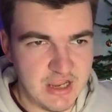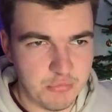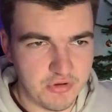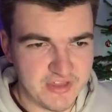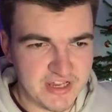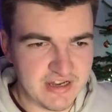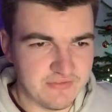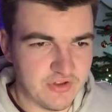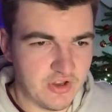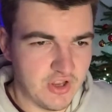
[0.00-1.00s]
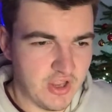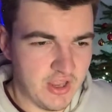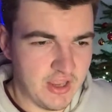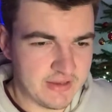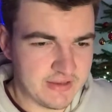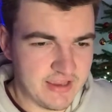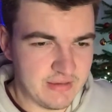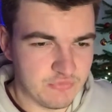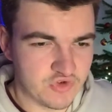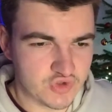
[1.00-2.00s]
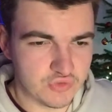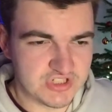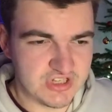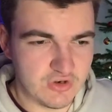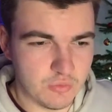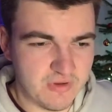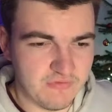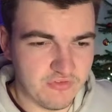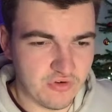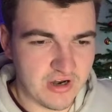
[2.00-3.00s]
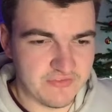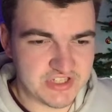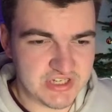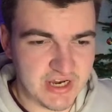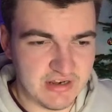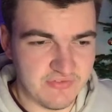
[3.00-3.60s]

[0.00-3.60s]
but neither game resulted in a win for either side.